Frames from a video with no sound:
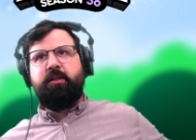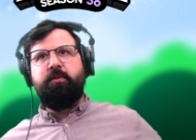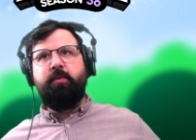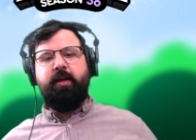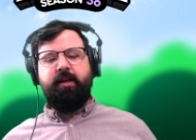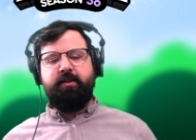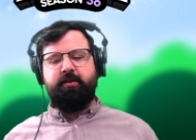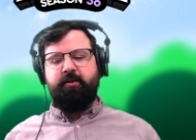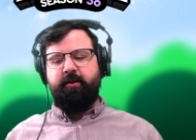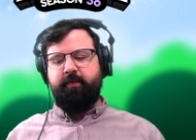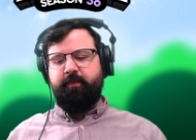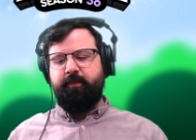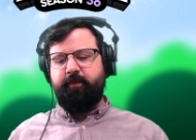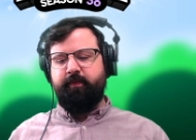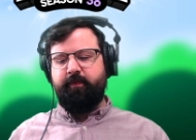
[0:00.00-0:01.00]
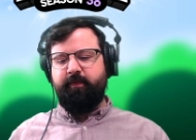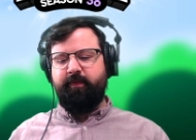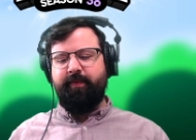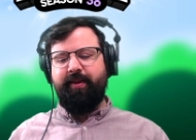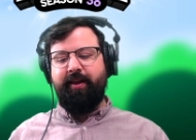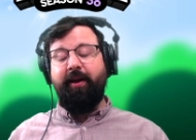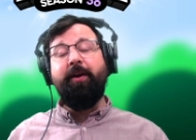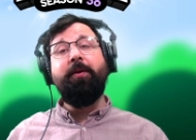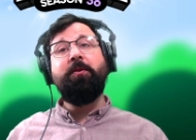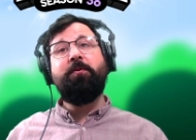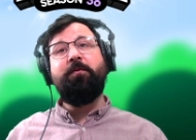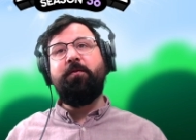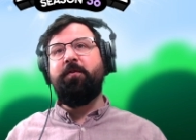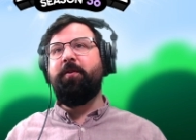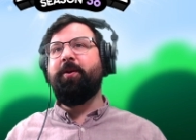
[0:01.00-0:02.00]
Should we answer it? No, it's
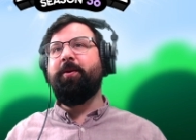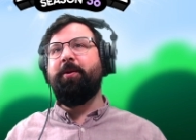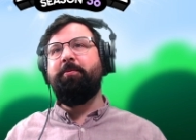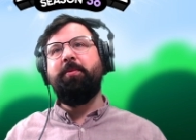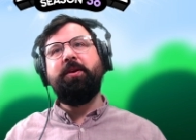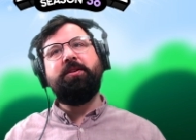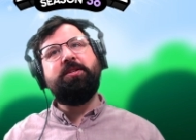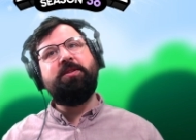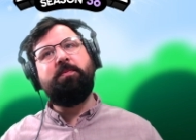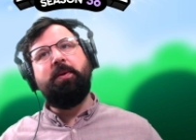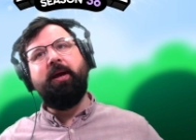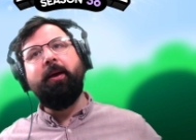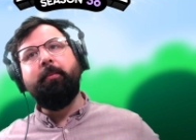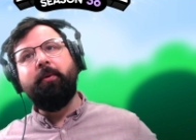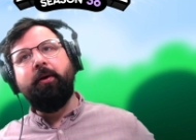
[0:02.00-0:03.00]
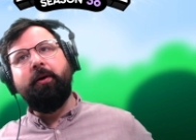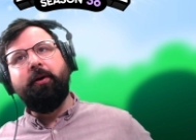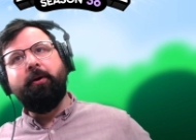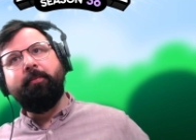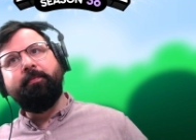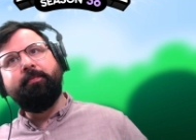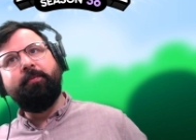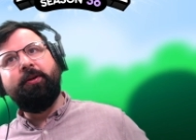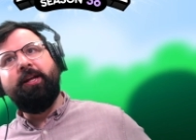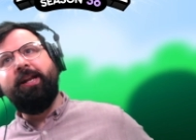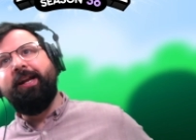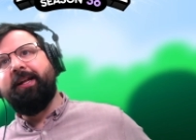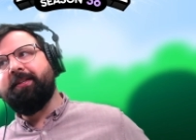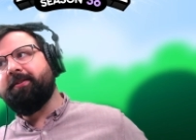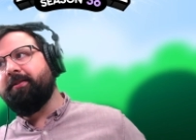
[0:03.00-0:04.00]
very much spam call. We're
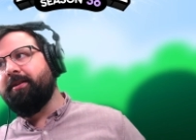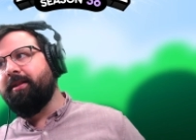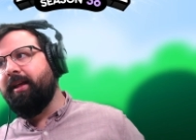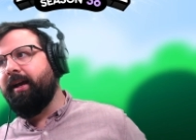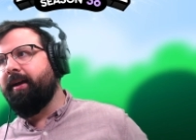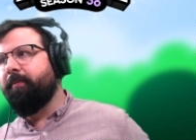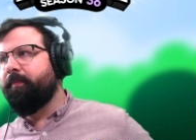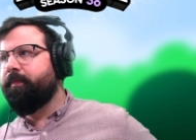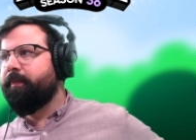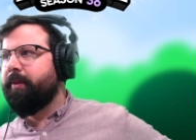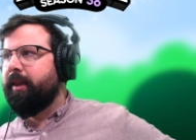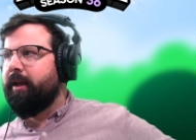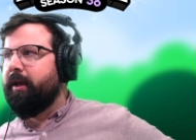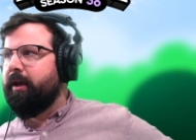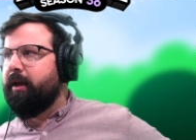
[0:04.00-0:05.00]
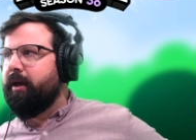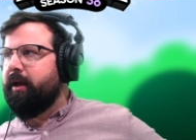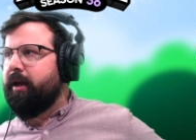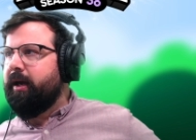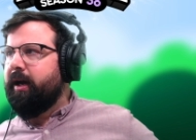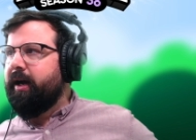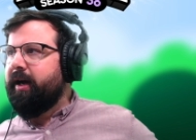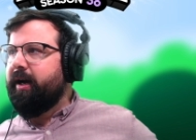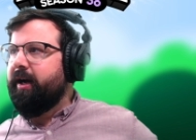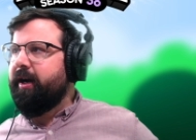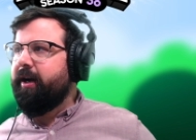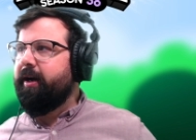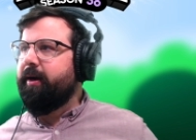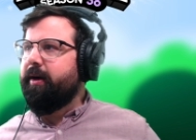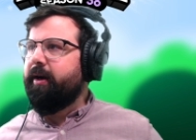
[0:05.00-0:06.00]
not answering that.
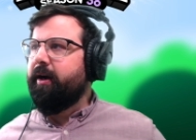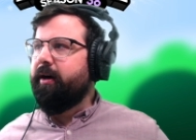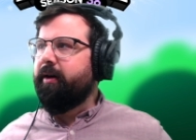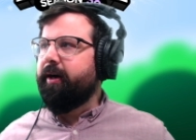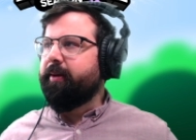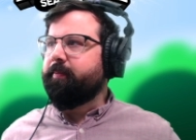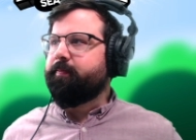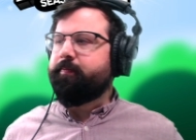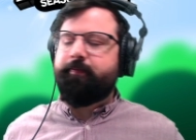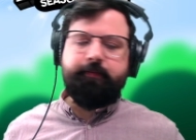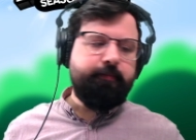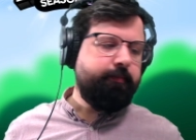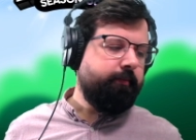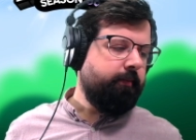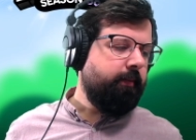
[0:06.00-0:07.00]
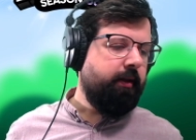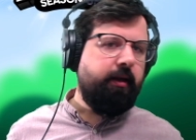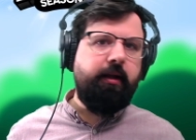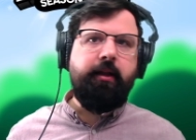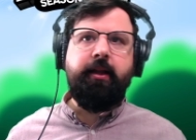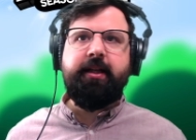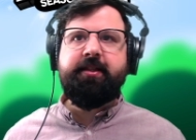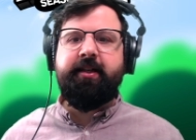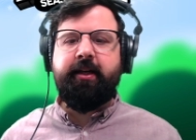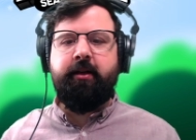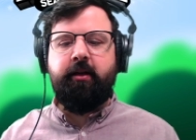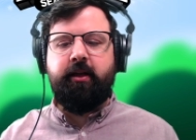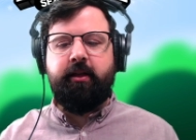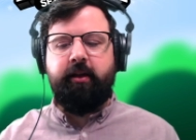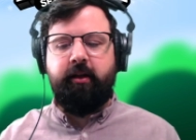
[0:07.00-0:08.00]
Uh, all right, let's take a
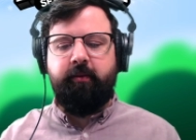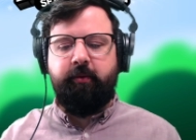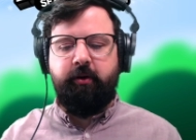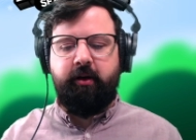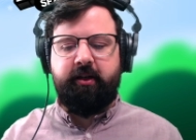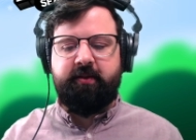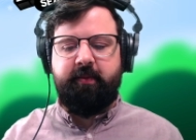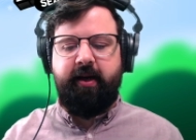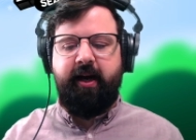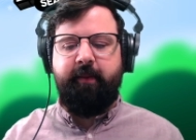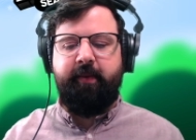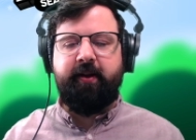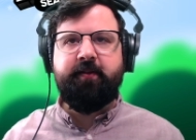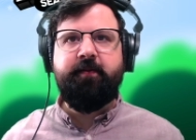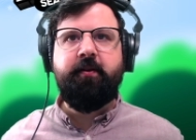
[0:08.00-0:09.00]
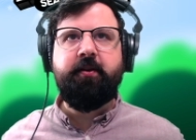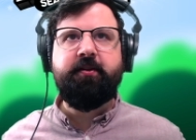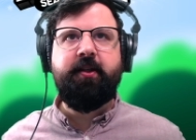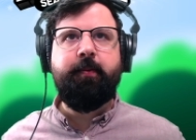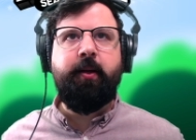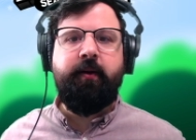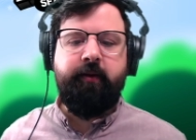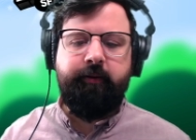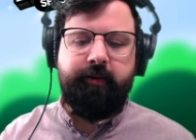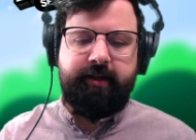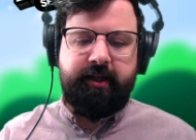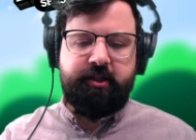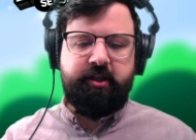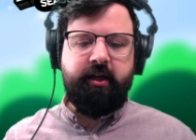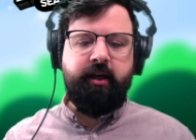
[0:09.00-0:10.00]
look at the leaderboard because my iPad's fallen asleep. I haven't even
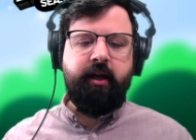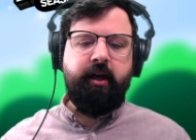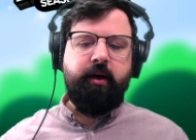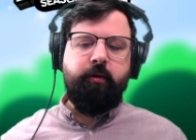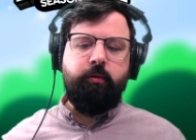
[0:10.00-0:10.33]
touched it.